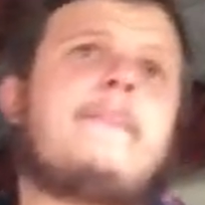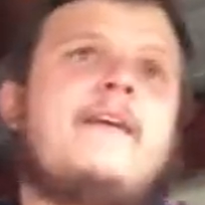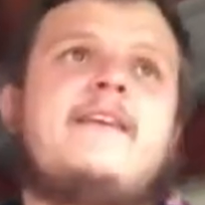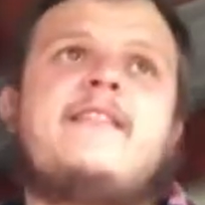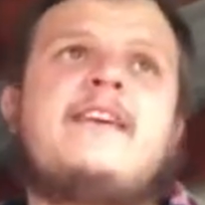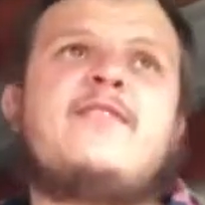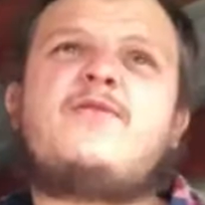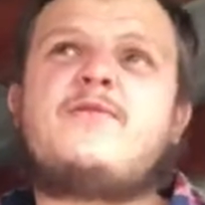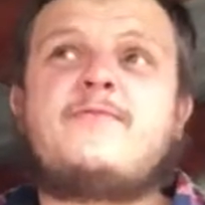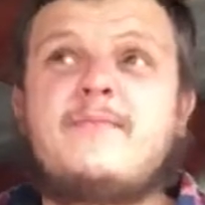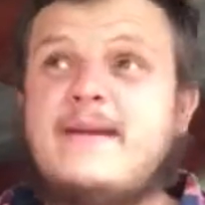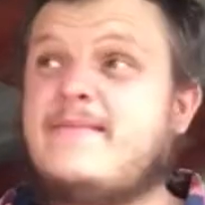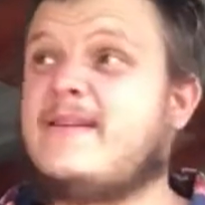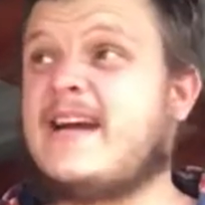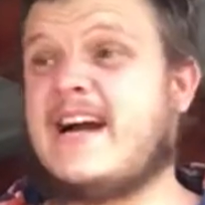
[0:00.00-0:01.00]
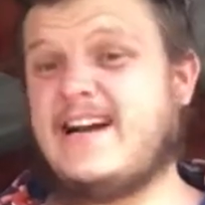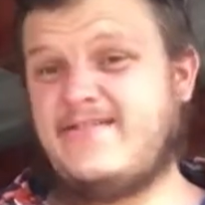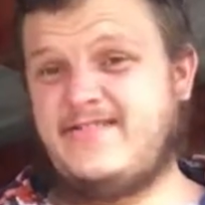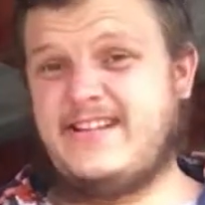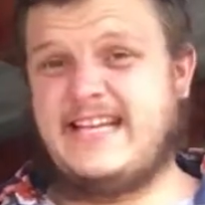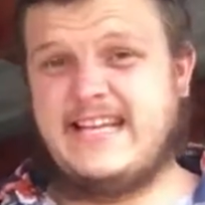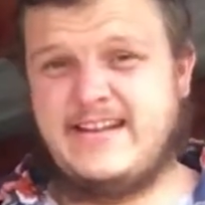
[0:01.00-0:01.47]
they thought maybe
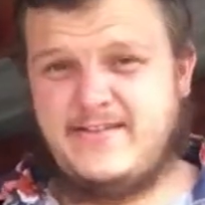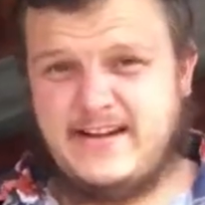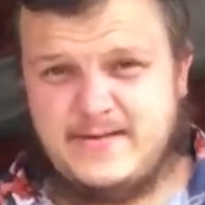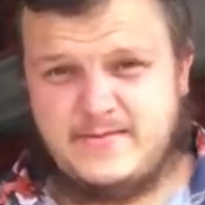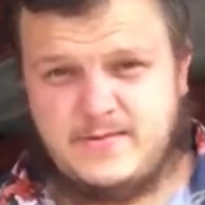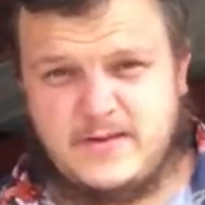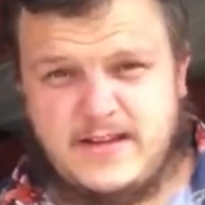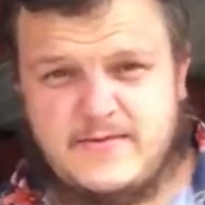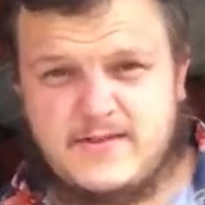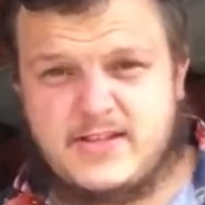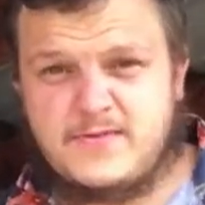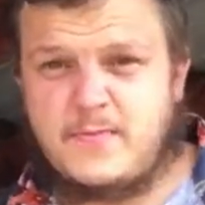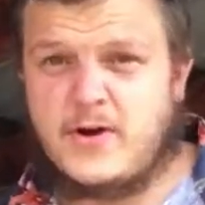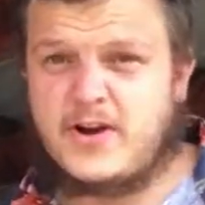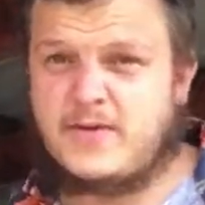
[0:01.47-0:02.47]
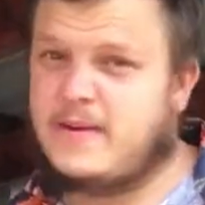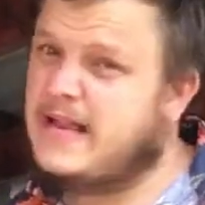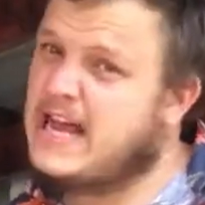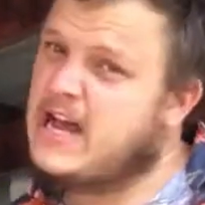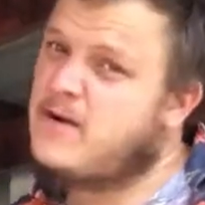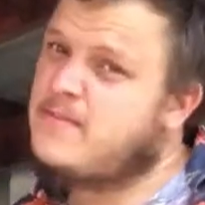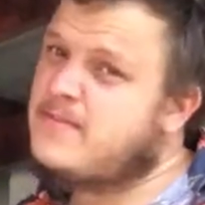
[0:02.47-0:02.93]
100 kilograms. We even spoke about
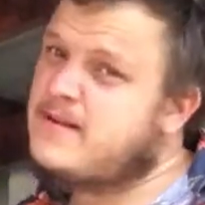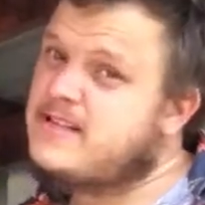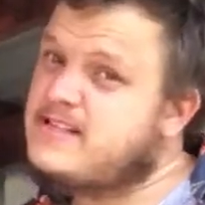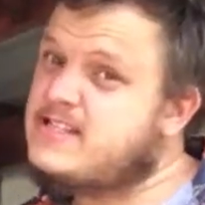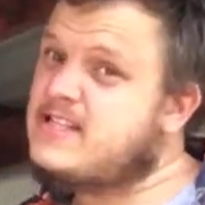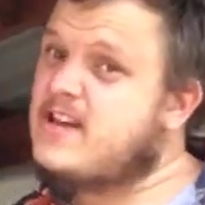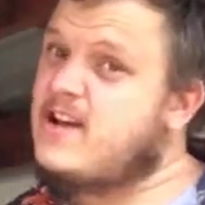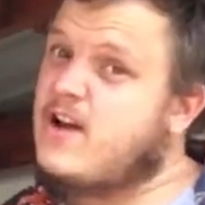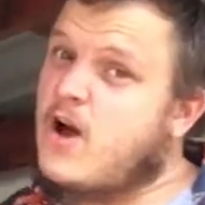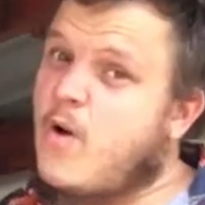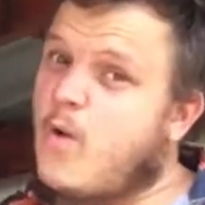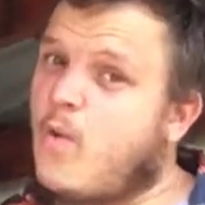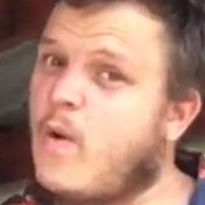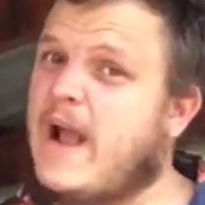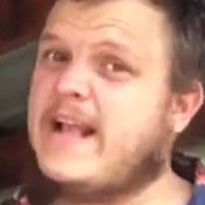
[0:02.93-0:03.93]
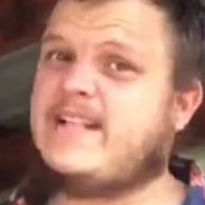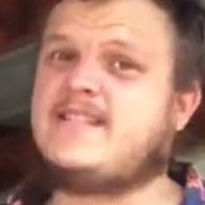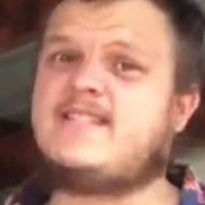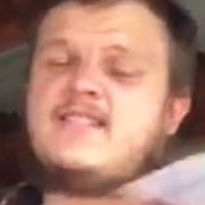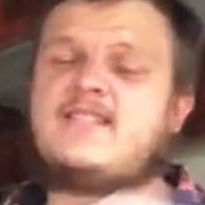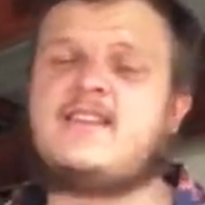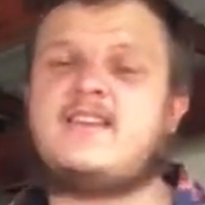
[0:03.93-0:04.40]
how much
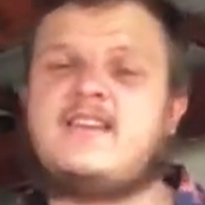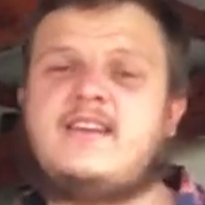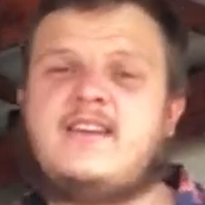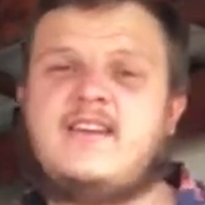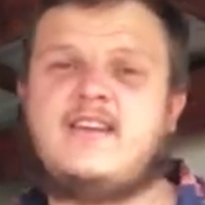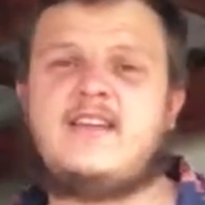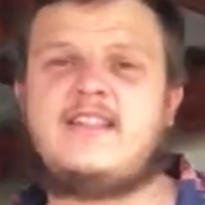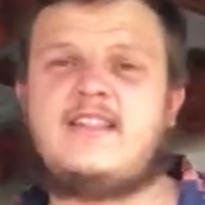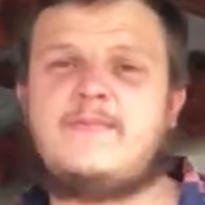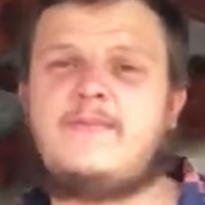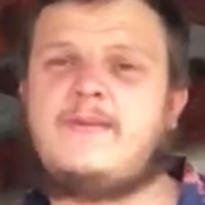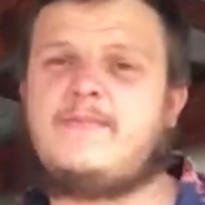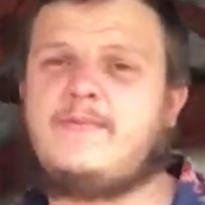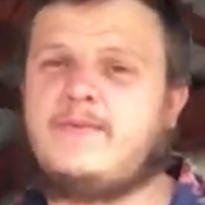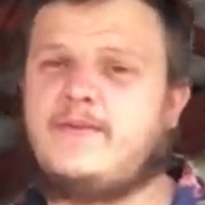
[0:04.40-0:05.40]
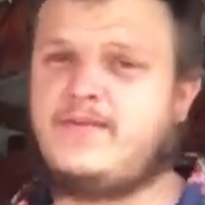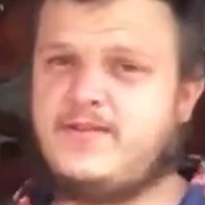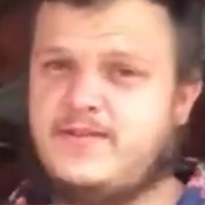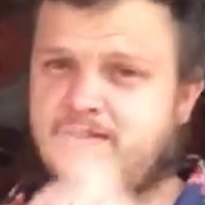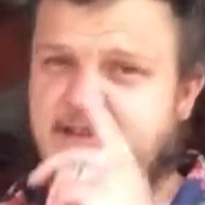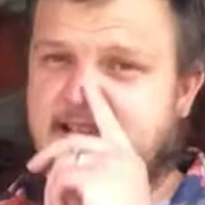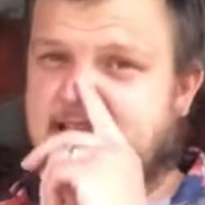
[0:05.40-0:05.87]
weights that people
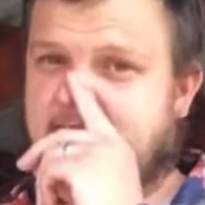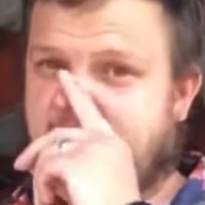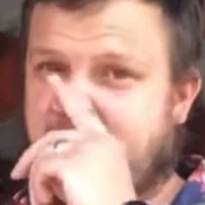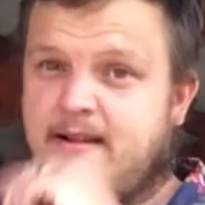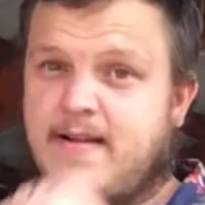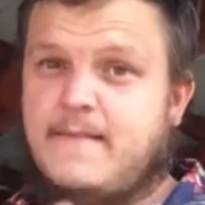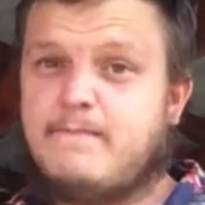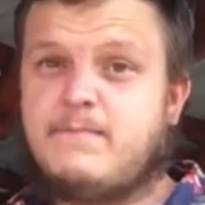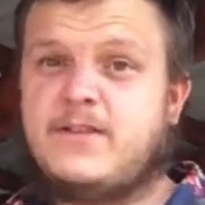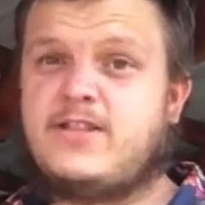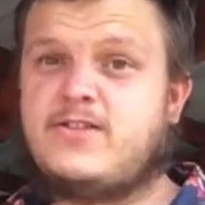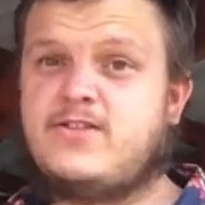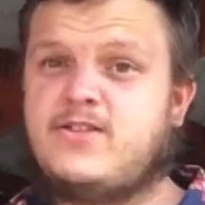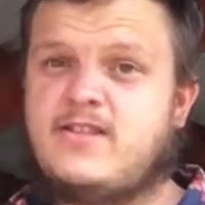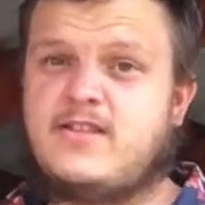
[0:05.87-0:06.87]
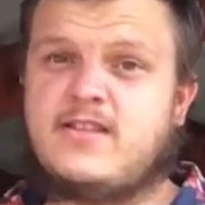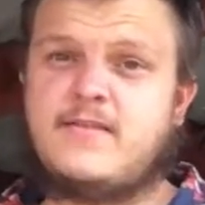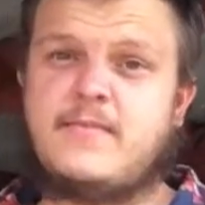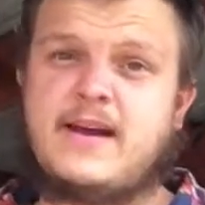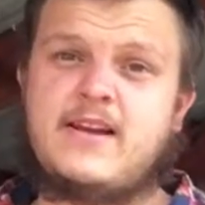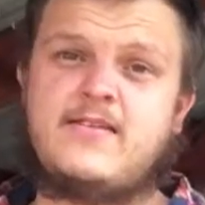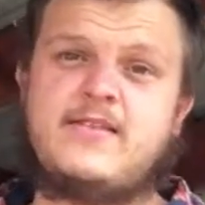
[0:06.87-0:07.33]
could carry. But the truth of the
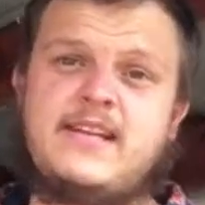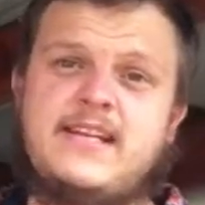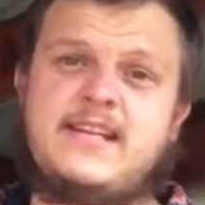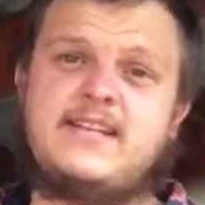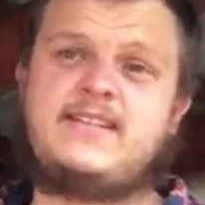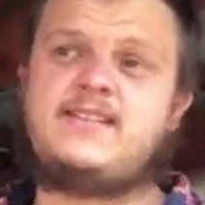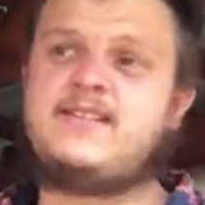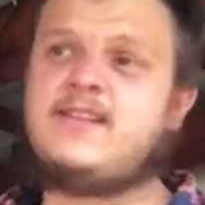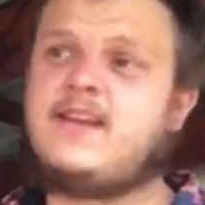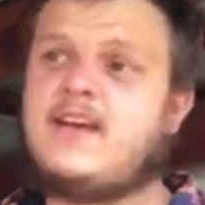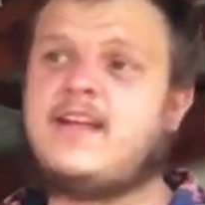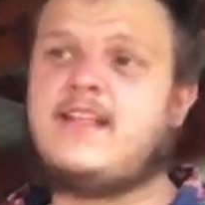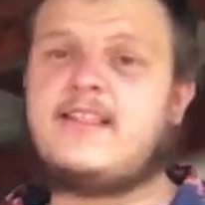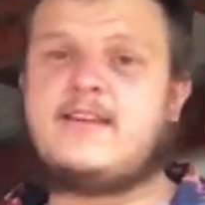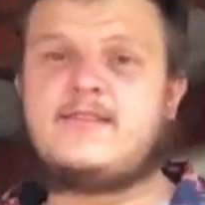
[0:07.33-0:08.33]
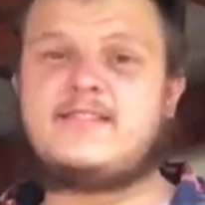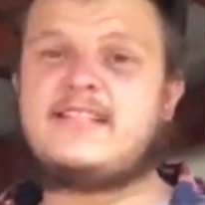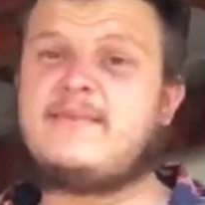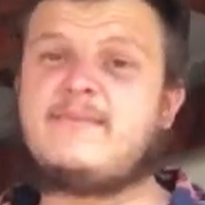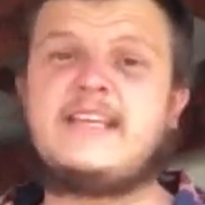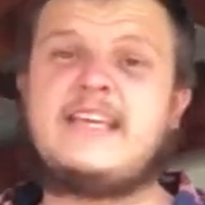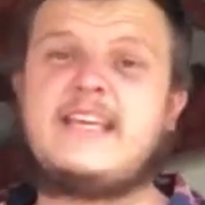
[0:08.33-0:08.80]
matter is there is
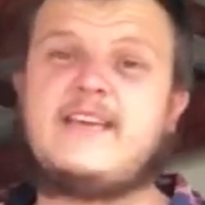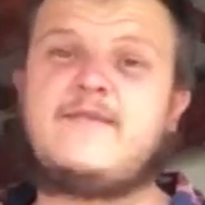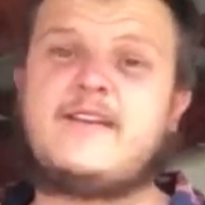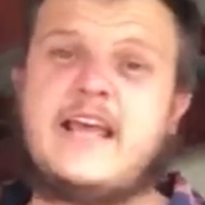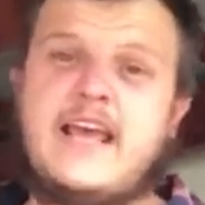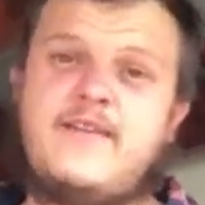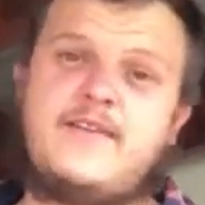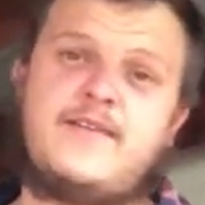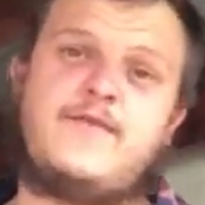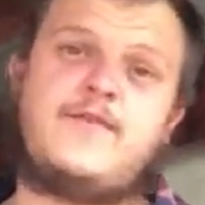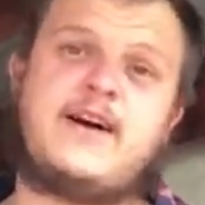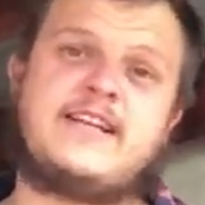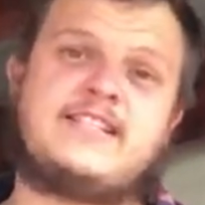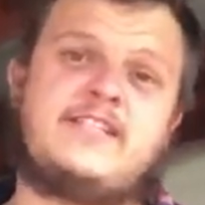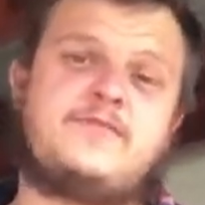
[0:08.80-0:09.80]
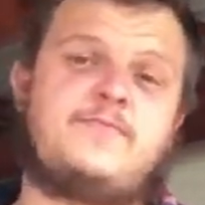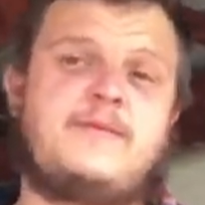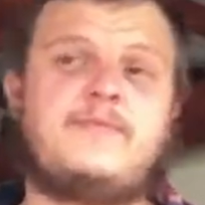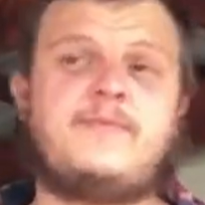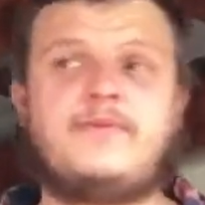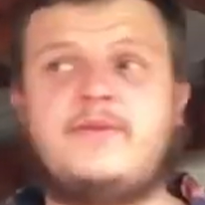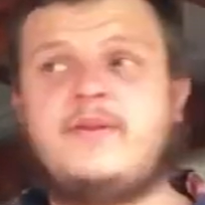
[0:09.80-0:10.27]
something even heavier for us as
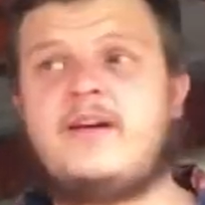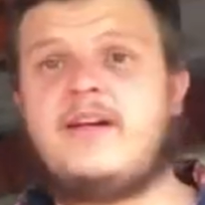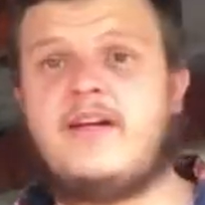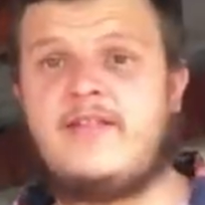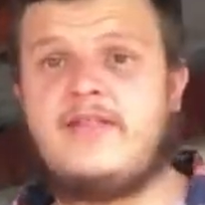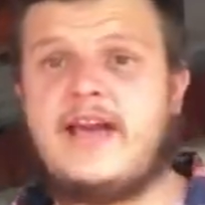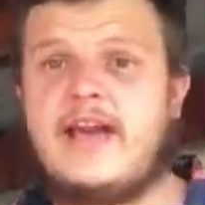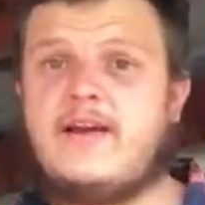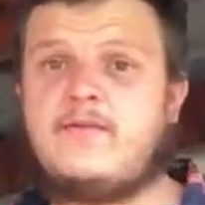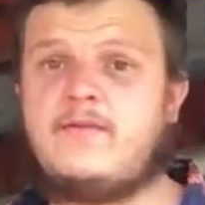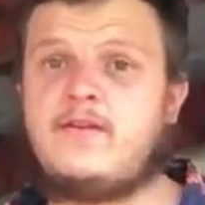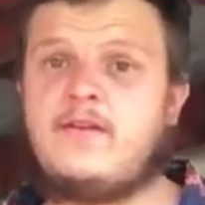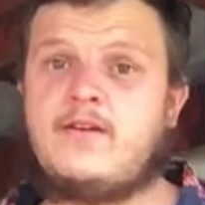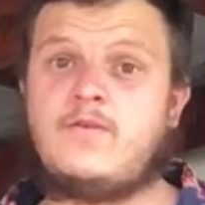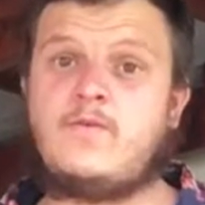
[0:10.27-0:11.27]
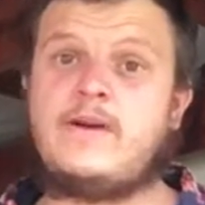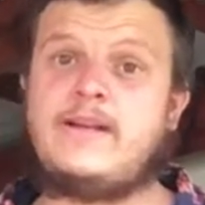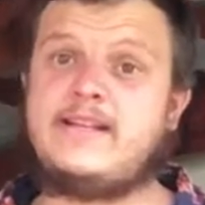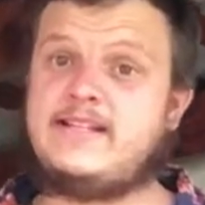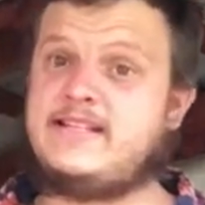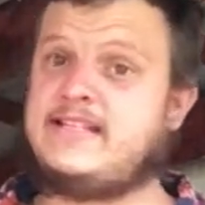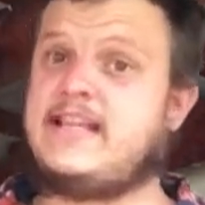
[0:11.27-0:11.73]
people that we
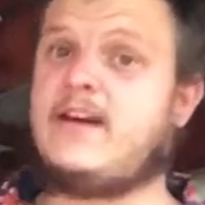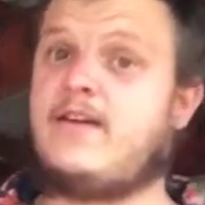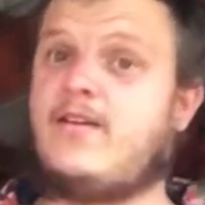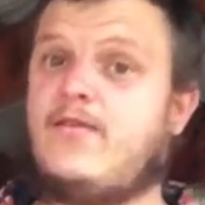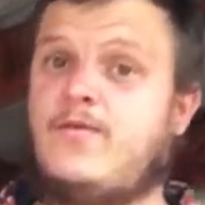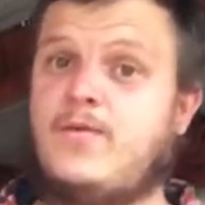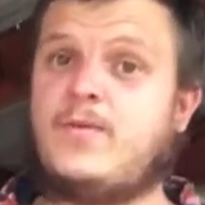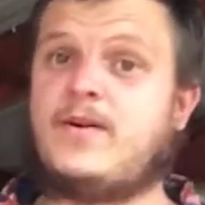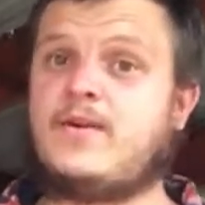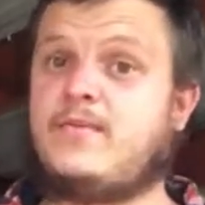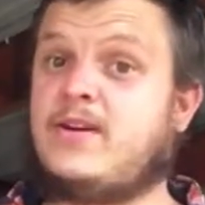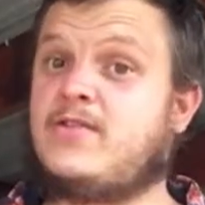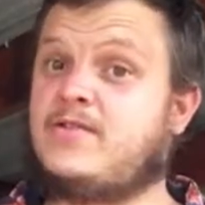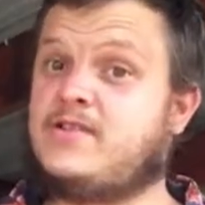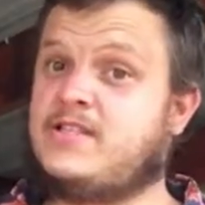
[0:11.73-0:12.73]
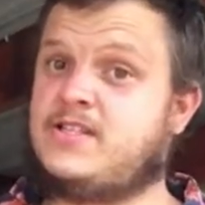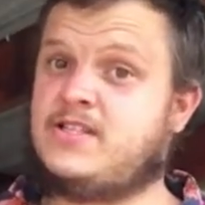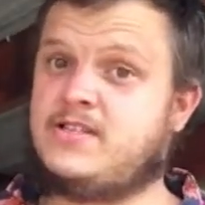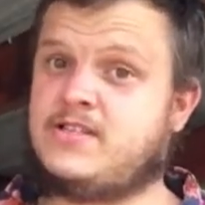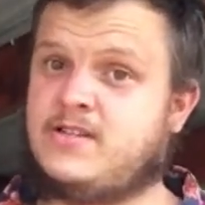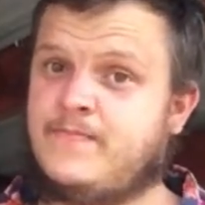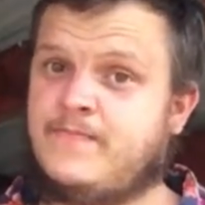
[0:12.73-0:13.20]
need to carry if we want to be
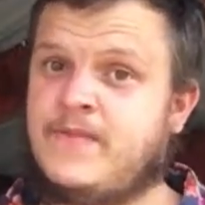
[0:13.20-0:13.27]
Christians.